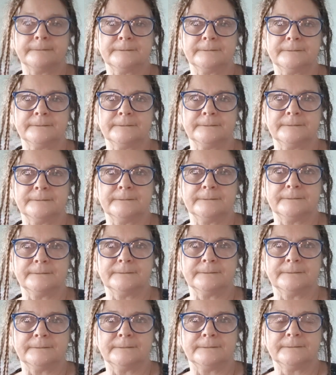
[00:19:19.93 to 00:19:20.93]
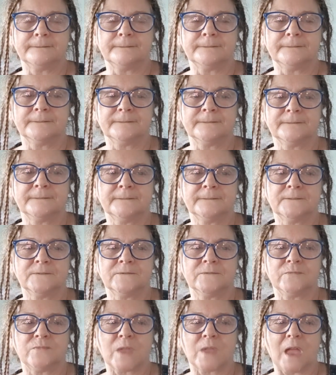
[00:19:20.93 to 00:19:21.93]
Hmm.
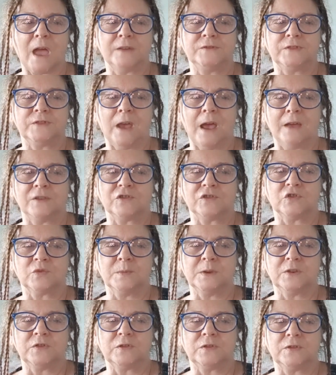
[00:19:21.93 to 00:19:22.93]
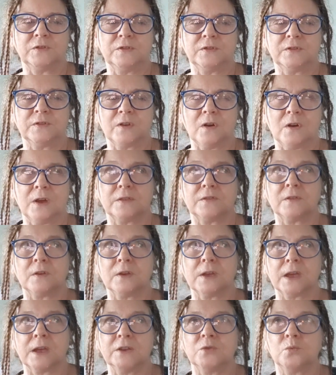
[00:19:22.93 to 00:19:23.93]
Attachment to desire. It's
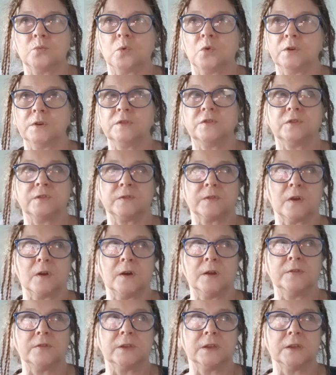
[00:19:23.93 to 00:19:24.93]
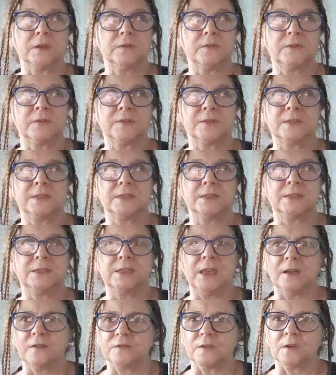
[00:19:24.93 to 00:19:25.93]
okay to want and desire things.
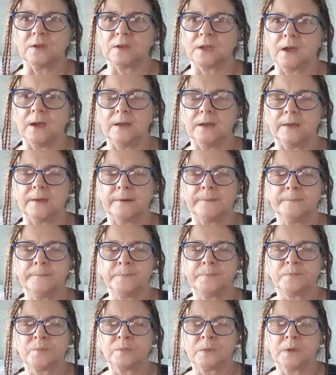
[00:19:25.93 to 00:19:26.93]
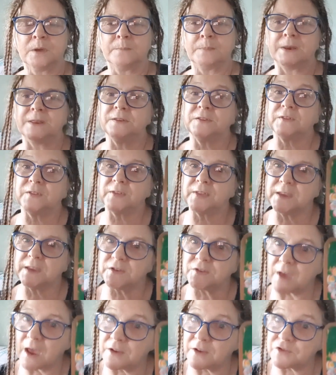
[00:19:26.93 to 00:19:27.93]
That's okay. But it's the
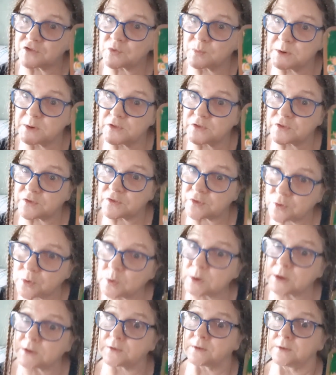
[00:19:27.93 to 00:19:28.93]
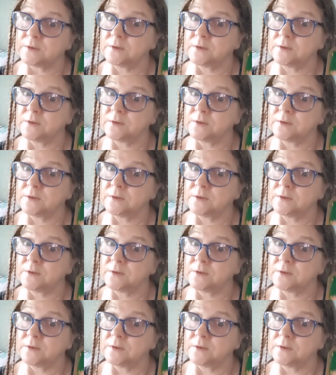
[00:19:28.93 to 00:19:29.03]
attachment to it